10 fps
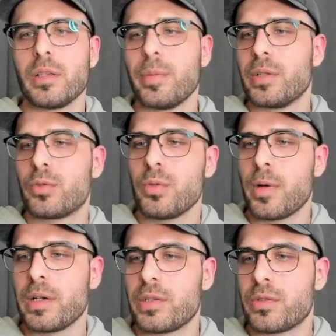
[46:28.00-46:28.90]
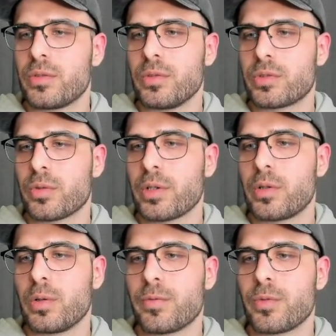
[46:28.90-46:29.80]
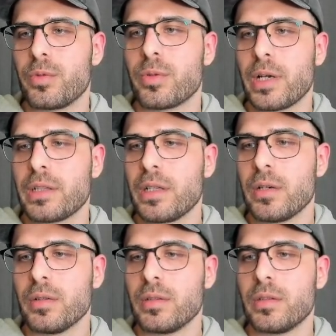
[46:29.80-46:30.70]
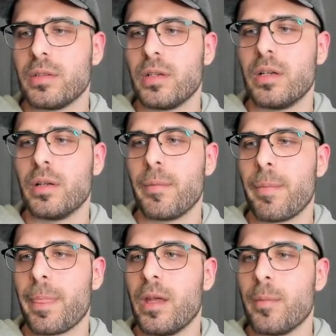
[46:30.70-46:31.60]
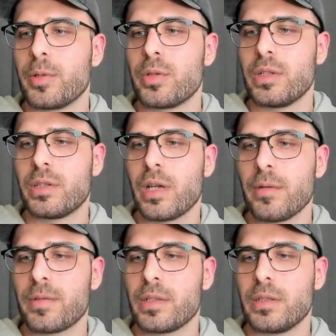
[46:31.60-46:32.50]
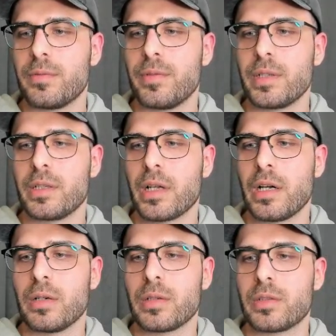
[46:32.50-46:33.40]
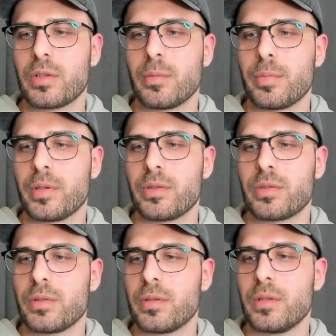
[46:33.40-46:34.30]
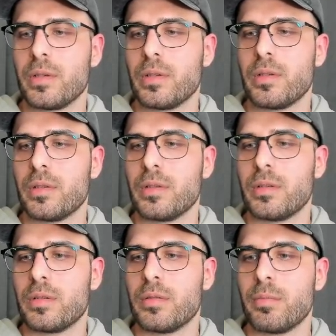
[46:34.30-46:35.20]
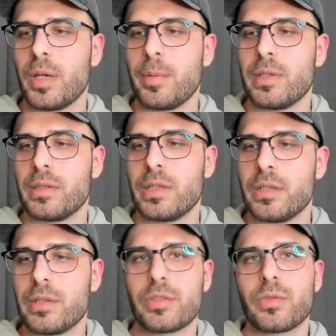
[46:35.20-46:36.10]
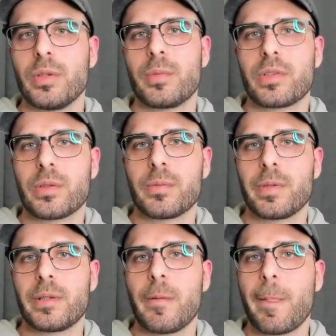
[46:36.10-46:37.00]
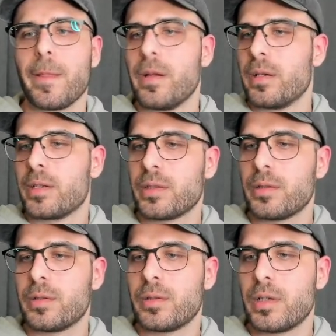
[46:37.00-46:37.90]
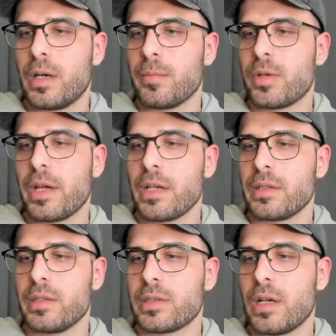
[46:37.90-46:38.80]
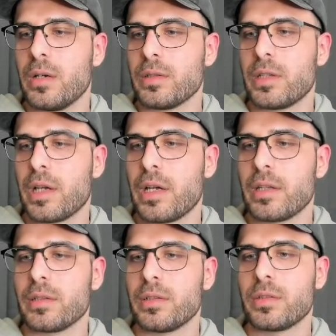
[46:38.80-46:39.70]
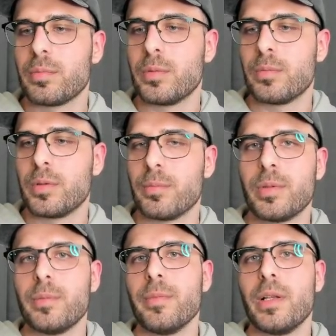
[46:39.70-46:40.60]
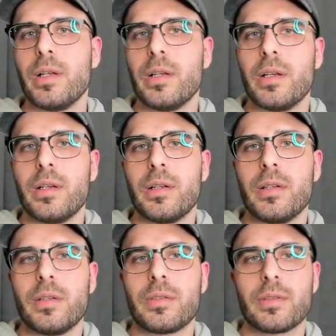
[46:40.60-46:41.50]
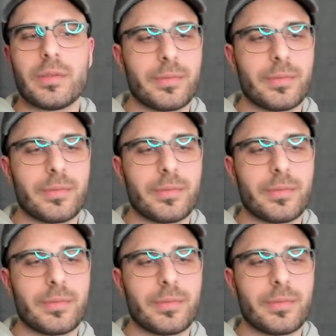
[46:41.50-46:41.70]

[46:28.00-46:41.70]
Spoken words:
too much to sort of go through right now, but you can definitely figure that out at some point too. Maybe in a later stream or something. So I'm dragging these out, the handles, boom, boom, boom. So